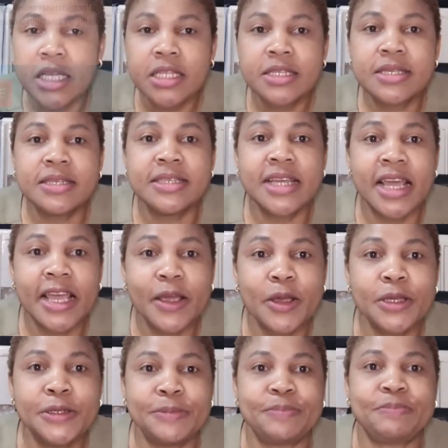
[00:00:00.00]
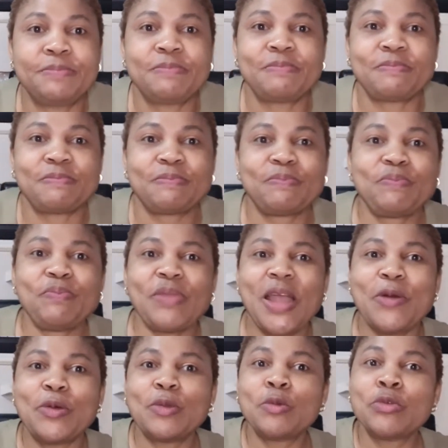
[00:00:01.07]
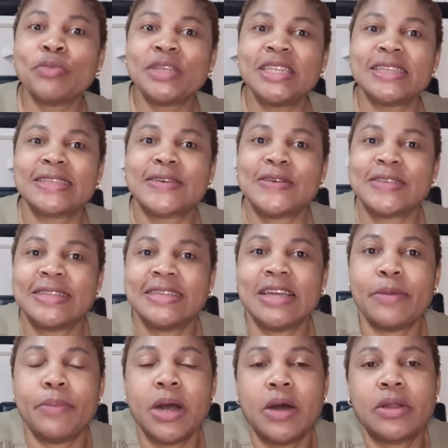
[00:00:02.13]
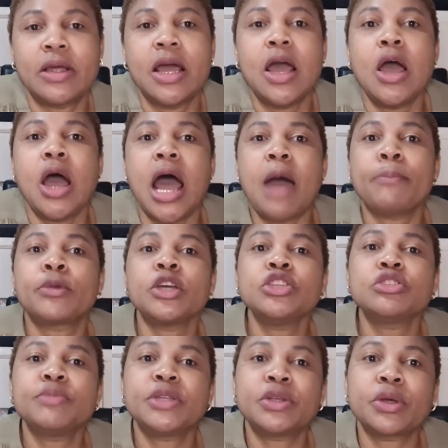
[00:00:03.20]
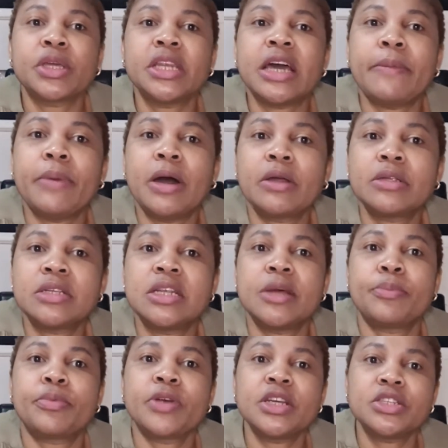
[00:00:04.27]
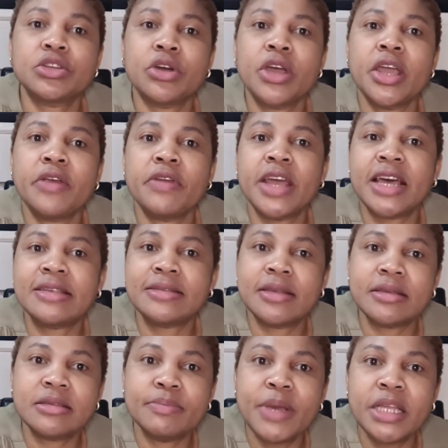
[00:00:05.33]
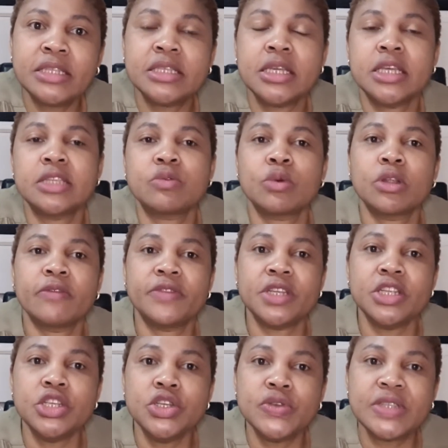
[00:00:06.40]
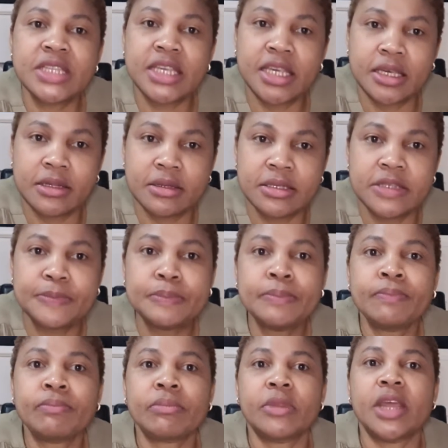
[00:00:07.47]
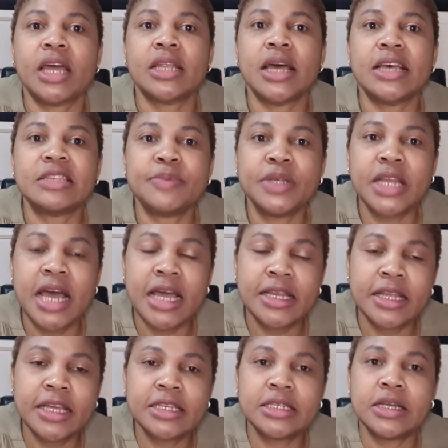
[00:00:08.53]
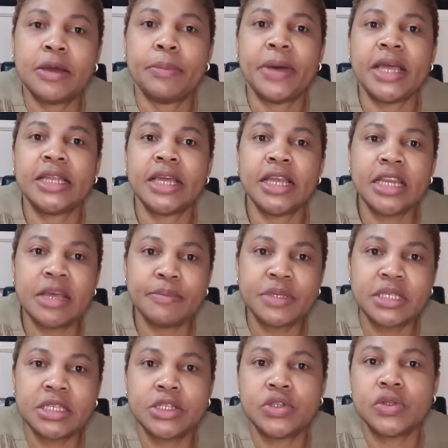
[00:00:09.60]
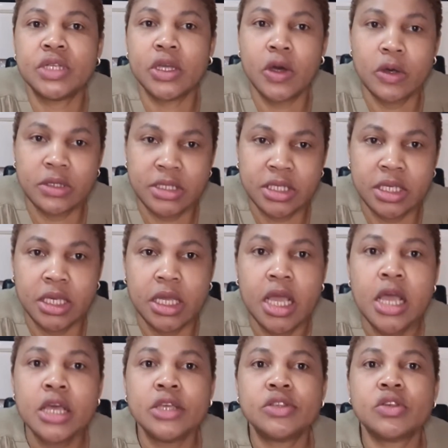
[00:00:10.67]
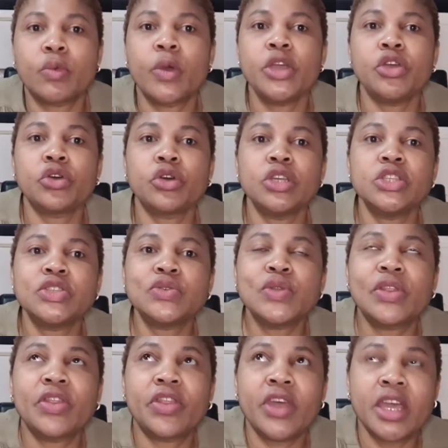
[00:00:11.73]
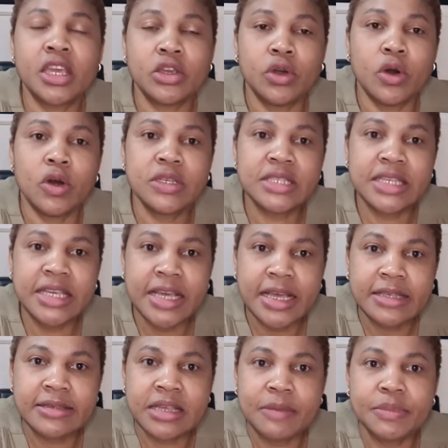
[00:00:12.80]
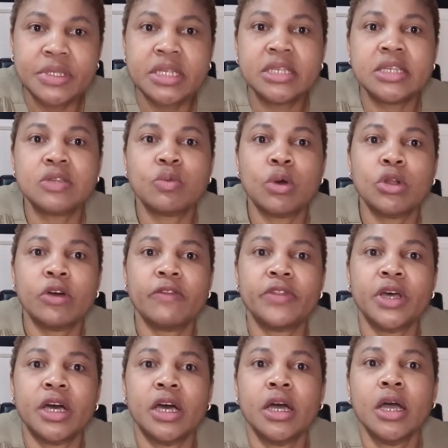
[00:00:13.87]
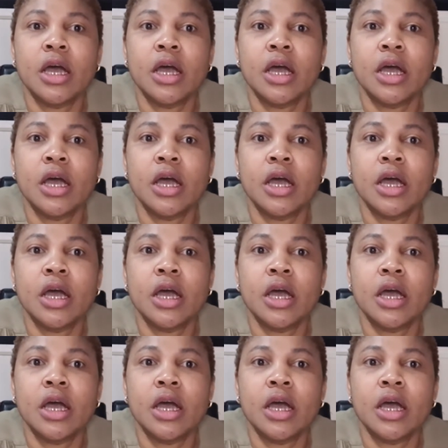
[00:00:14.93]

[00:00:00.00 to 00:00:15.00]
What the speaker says: Today, what we'll be discussing about, I'm going to be talking about the pressure area assessment. It's one of the new skills that has been added by the NMC to the OSCE. So when you're going to take your OSCE exams, this is one of the